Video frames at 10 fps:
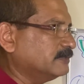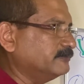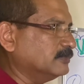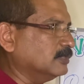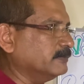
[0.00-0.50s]

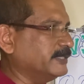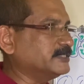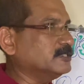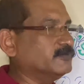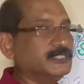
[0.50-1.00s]
You all might
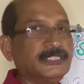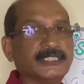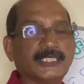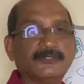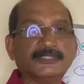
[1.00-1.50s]
have wondered
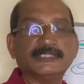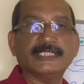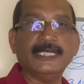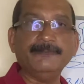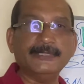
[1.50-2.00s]
how does it
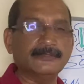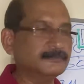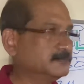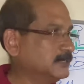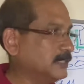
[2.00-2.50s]
happen?
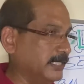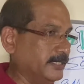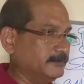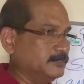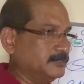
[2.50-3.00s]
I
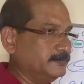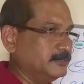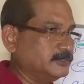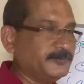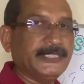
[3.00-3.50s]
am not able
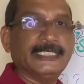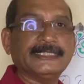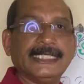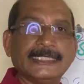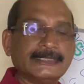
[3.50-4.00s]
to speak like
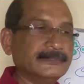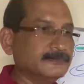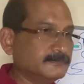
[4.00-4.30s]
that.